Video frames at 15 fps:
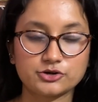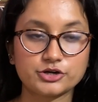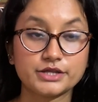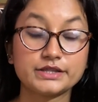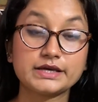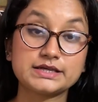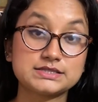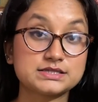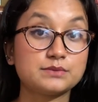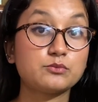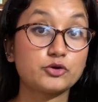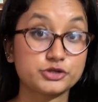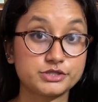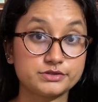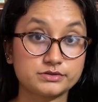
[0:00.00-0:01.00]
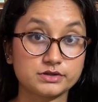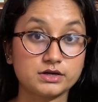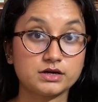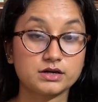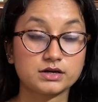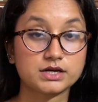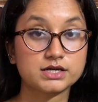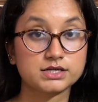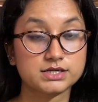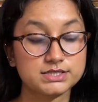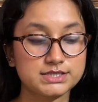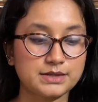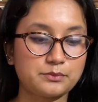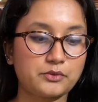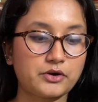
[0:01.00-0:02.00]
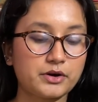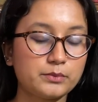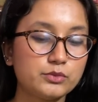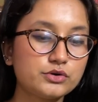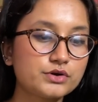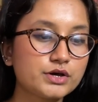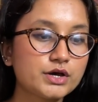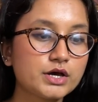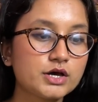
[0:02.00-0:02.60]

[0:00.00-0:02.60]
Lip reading: And I think it's a modern, contemporary book.